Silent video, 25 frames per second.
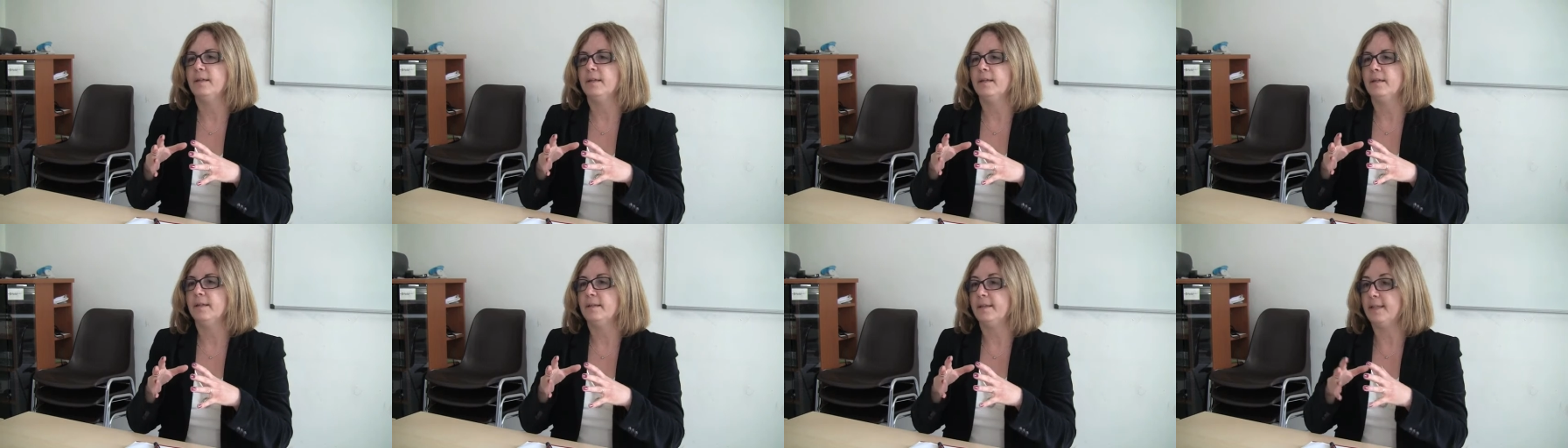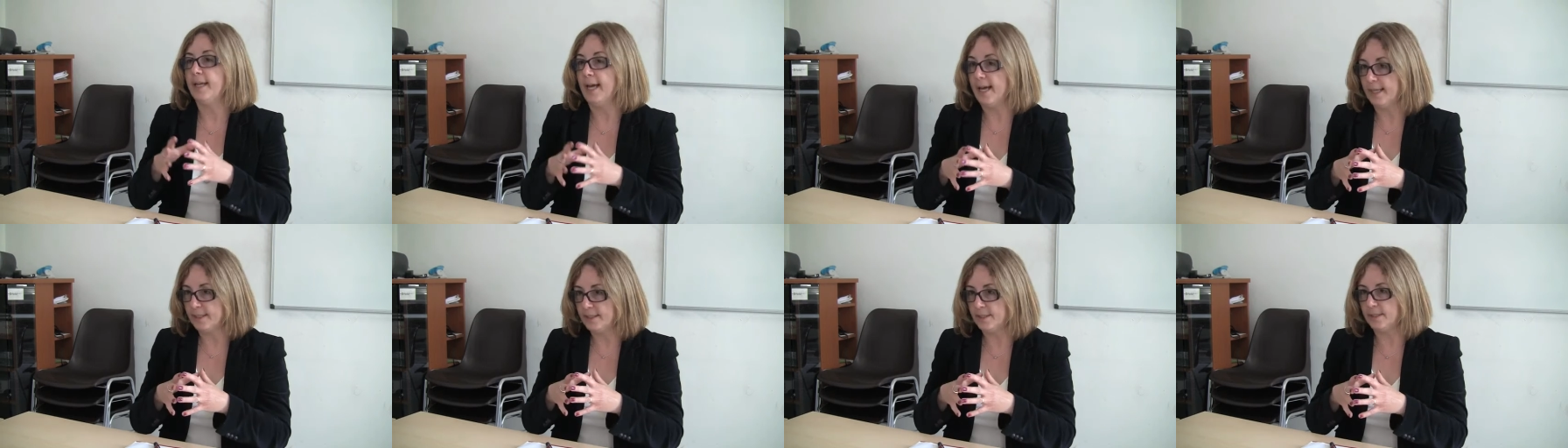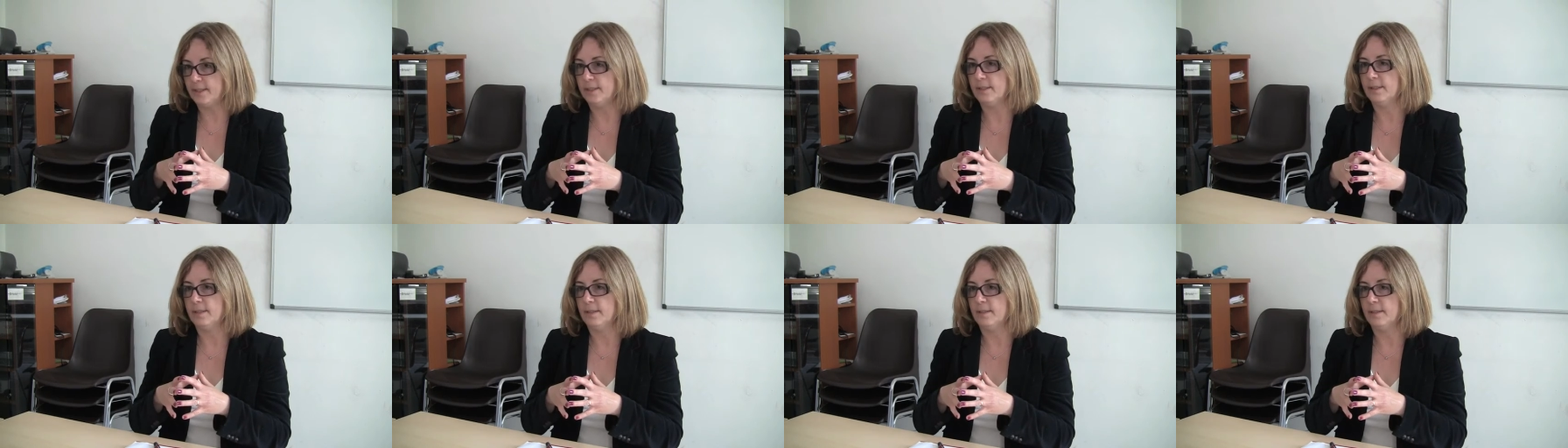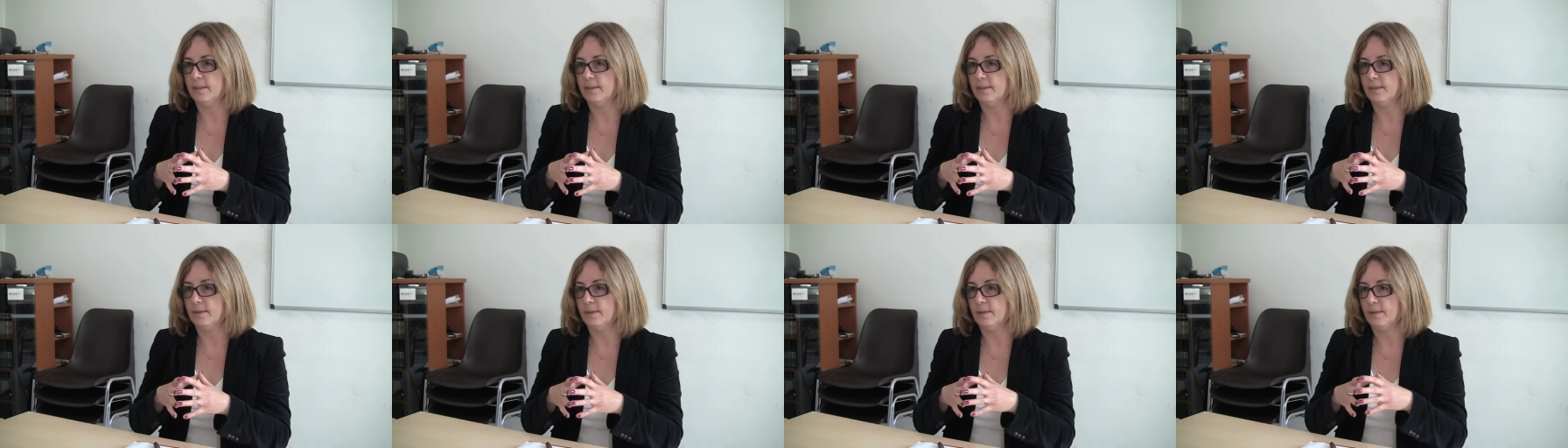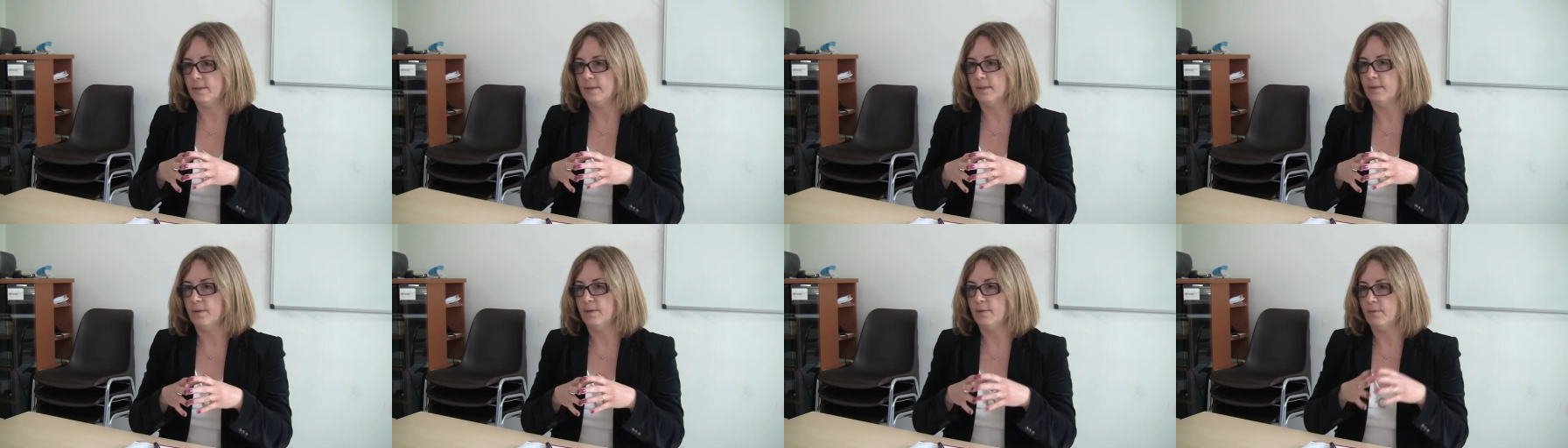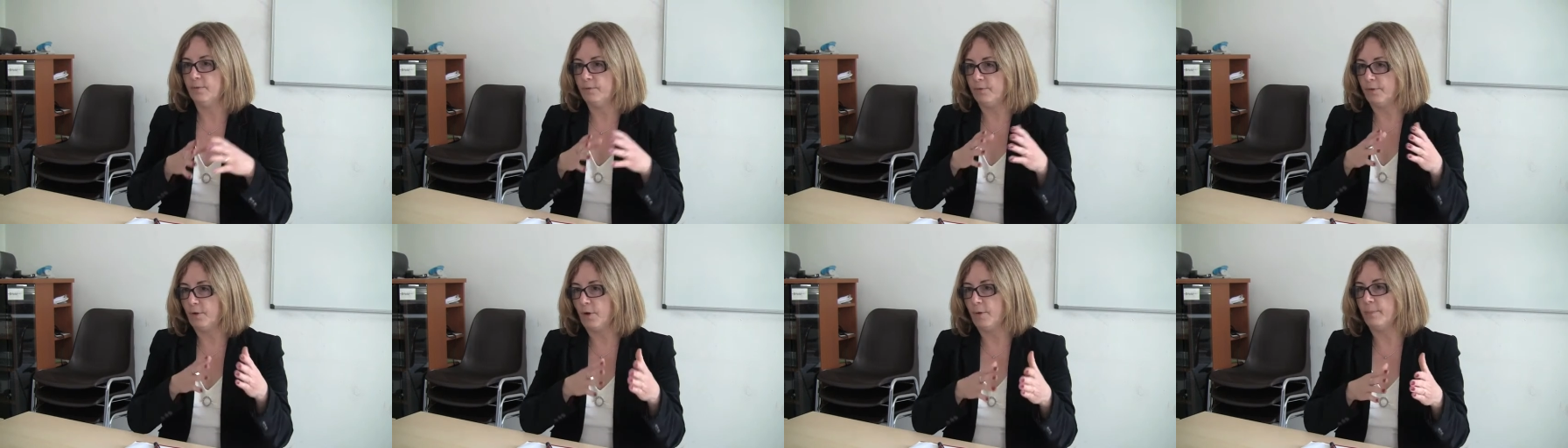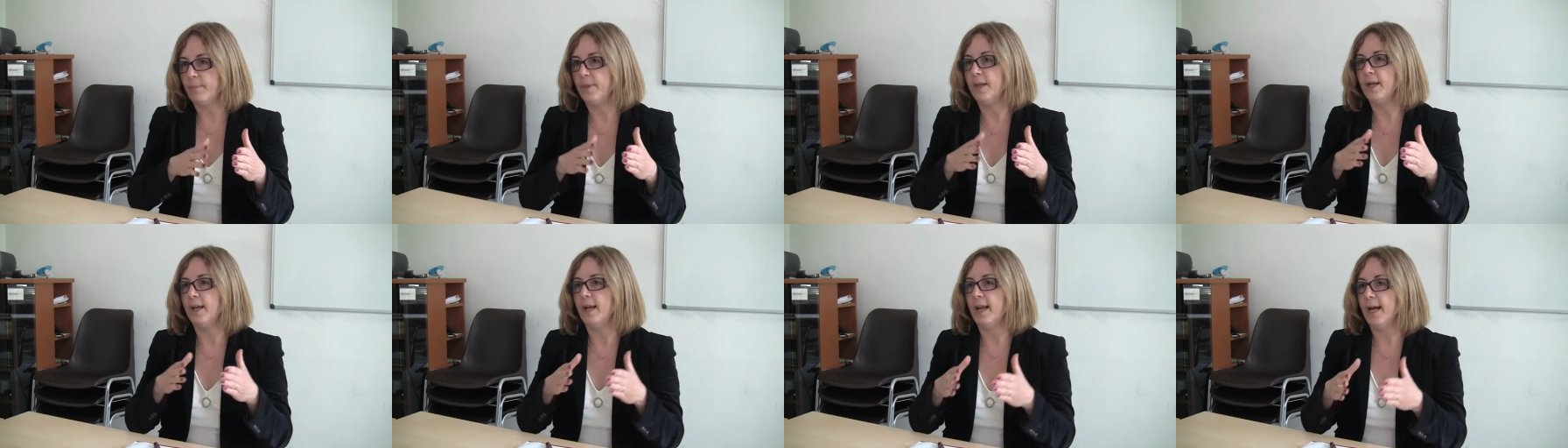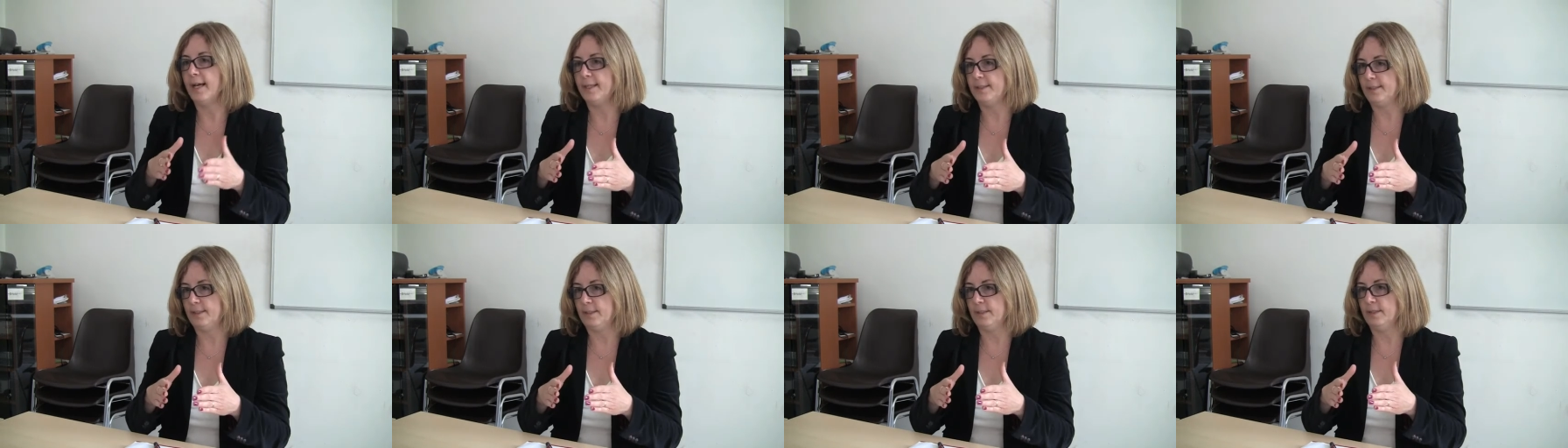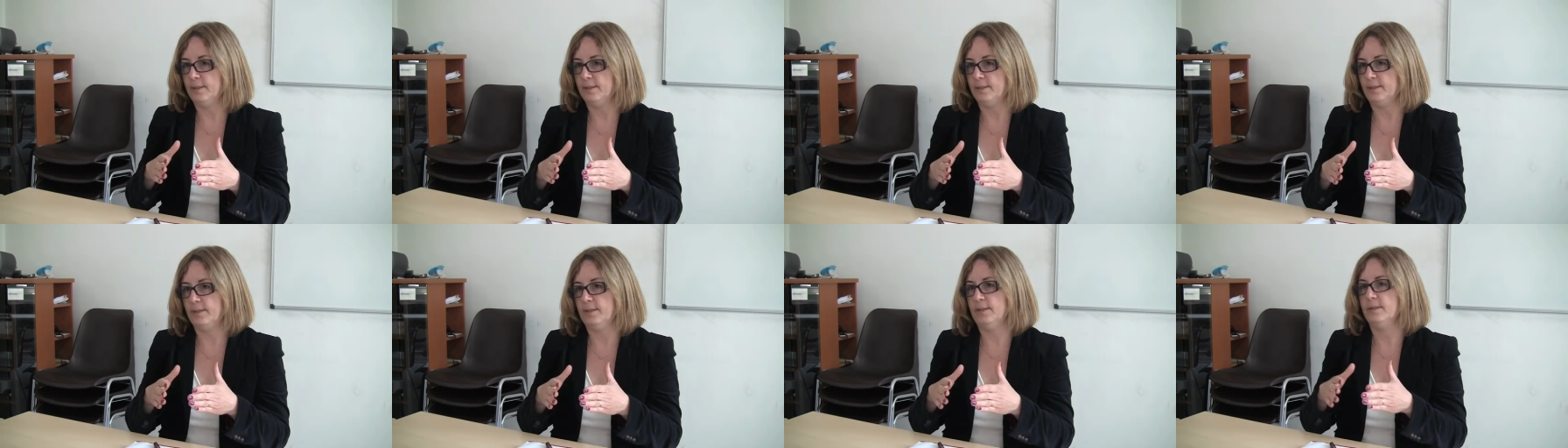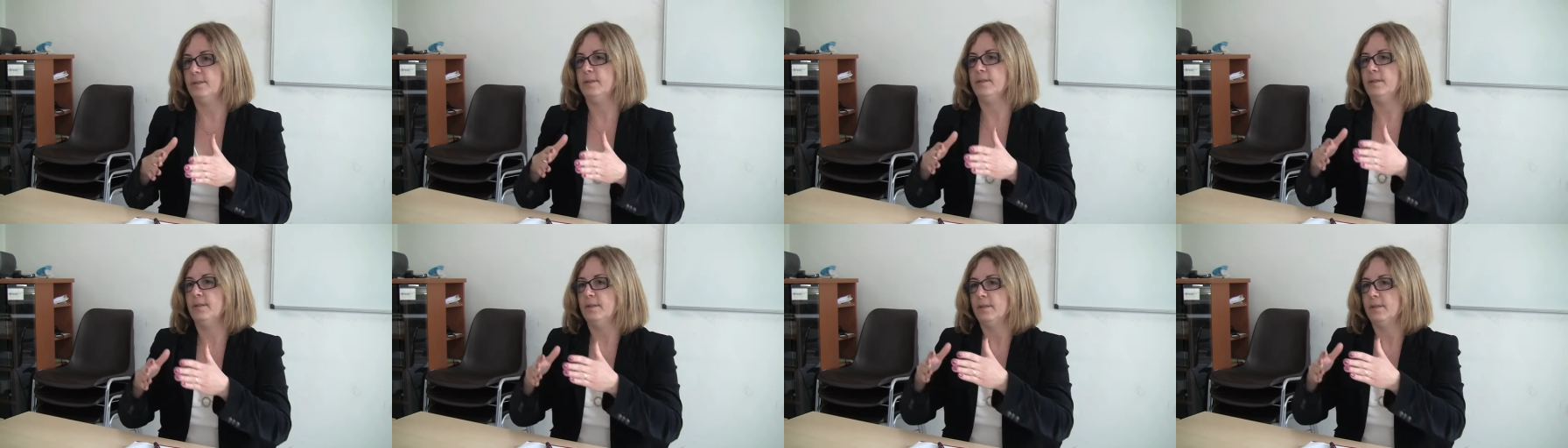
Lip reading: the tests from the lessons